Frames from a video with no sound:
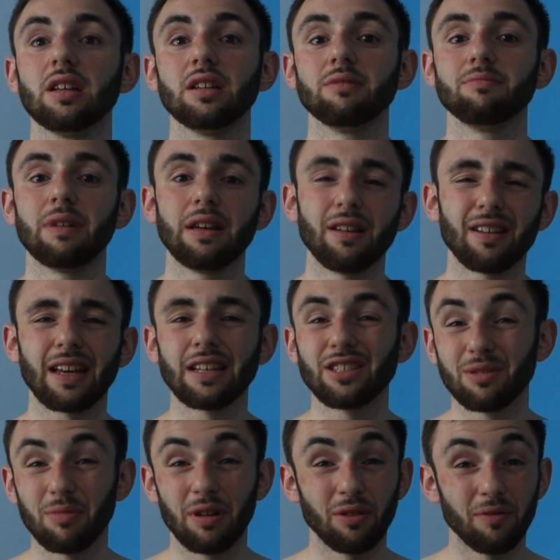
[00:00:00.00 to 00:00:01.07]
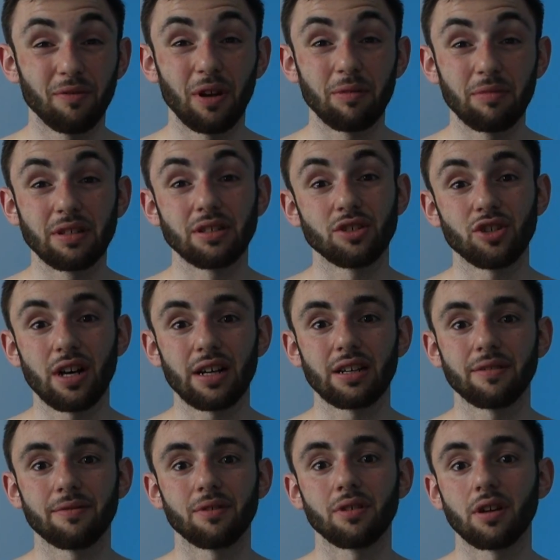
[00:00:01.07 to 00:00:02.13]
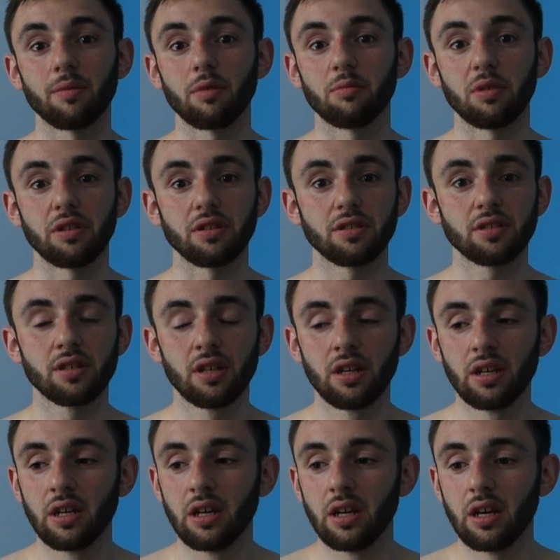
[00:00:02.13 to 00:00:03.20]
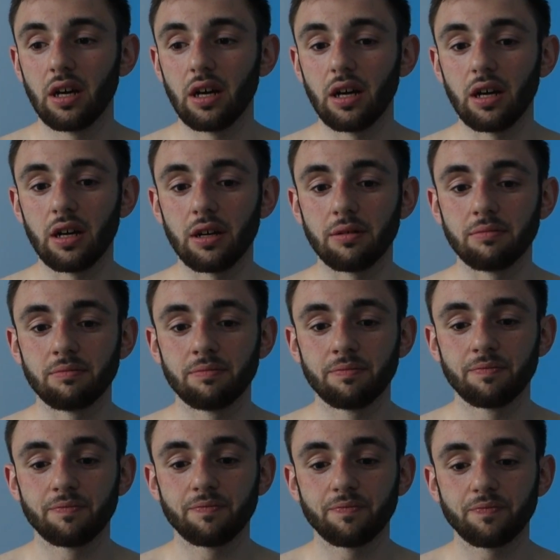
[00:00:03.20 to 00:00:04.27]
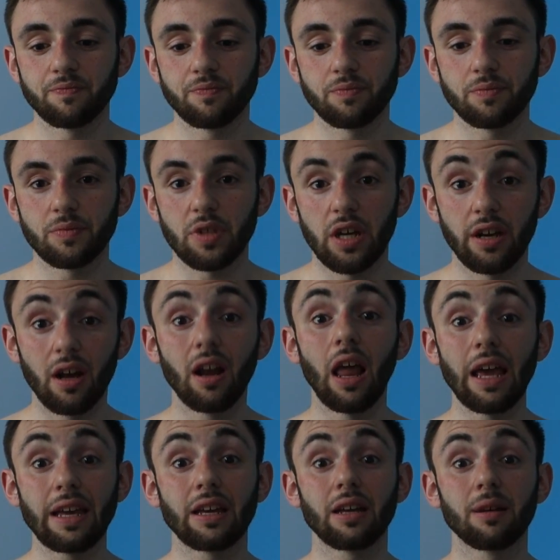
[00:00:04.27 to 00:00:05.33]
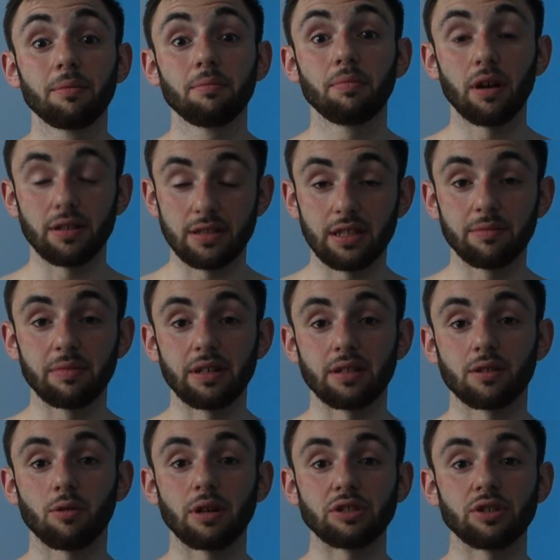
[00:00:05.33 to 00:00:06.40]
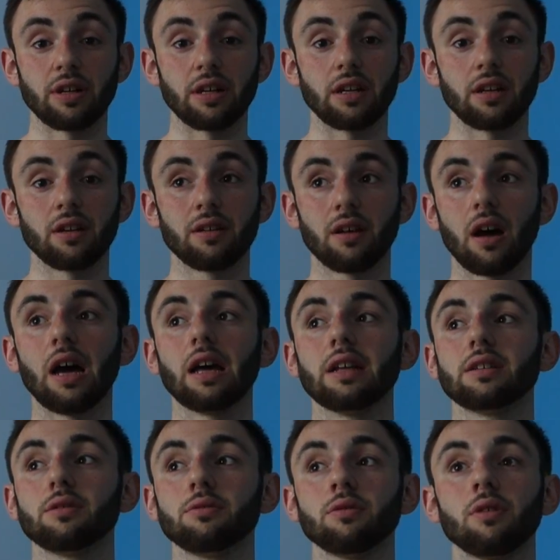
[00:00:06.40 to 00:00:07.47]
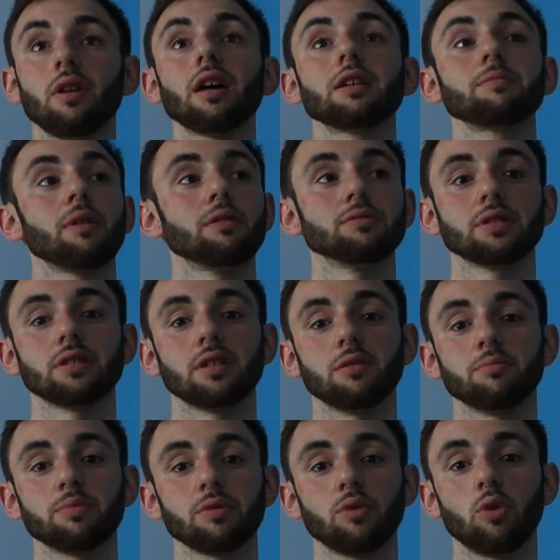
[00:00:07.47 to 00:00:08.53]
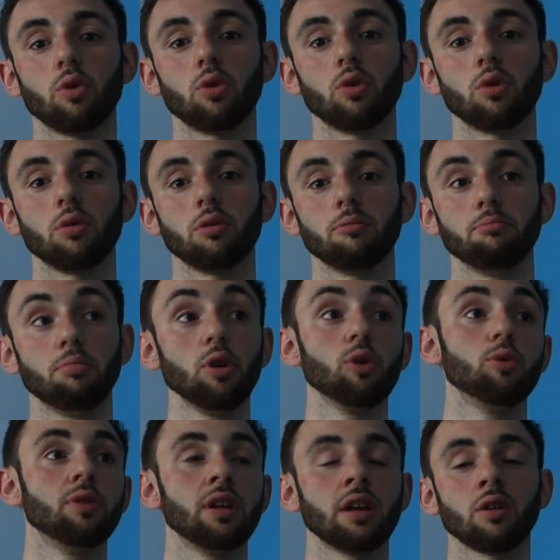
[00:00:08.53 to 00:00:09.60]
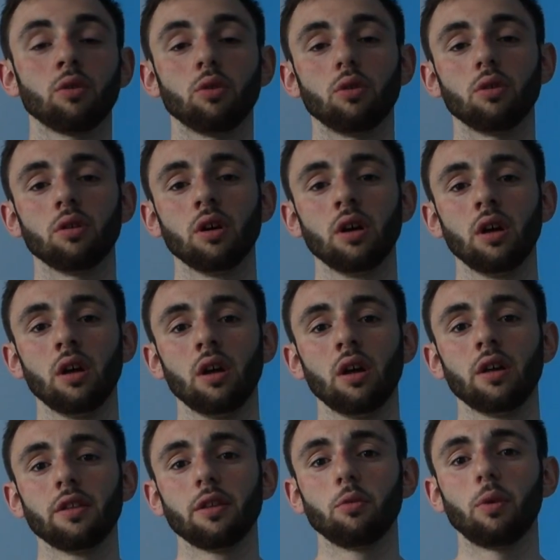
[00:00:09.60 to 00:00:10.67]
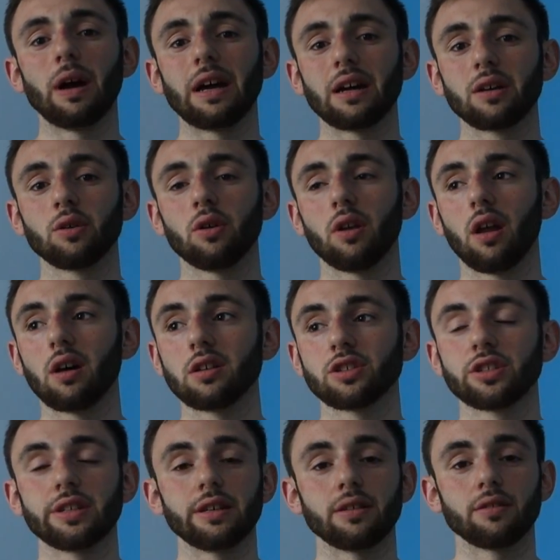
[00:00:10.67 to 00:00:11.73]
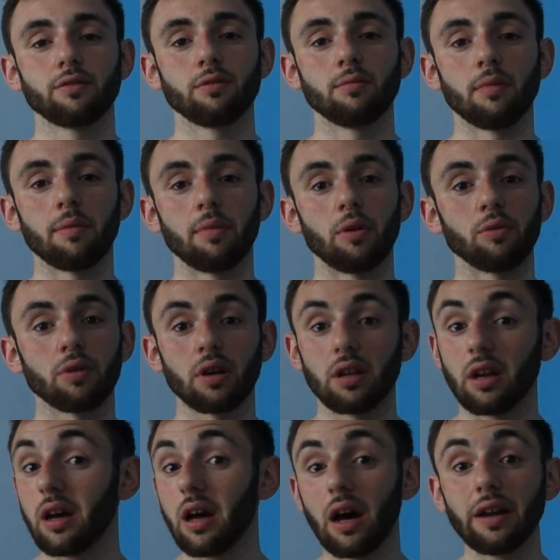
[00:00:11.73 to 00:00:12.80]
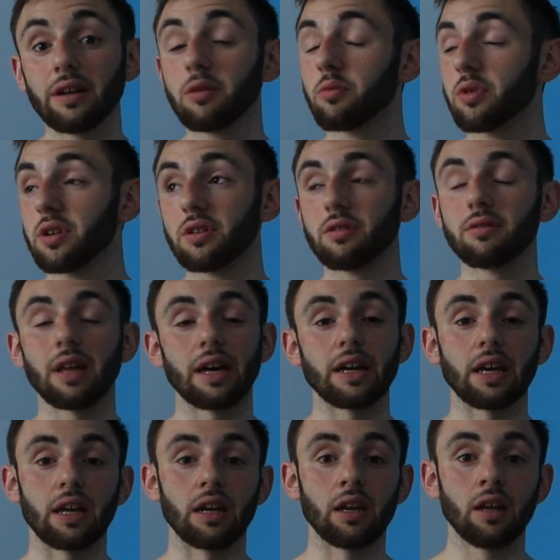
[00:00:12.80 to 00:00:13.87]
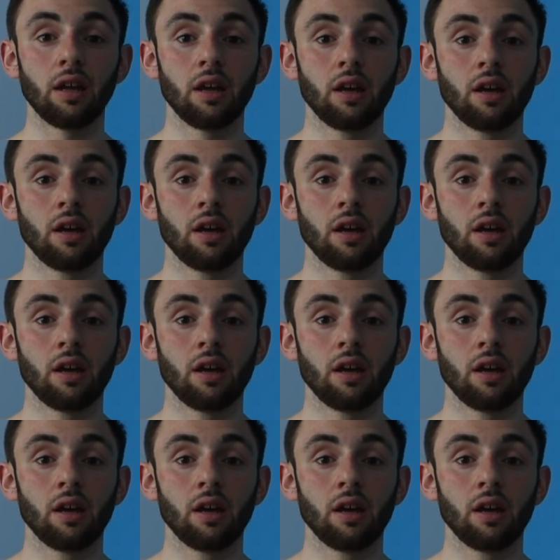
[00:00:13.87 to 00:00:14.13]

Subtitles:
she might not find me as attractive for a couple of months. And I like personally being quite shredded. I do not like bloating up or ballooning or the way I got last year through my bulk, and I don't want to do that again.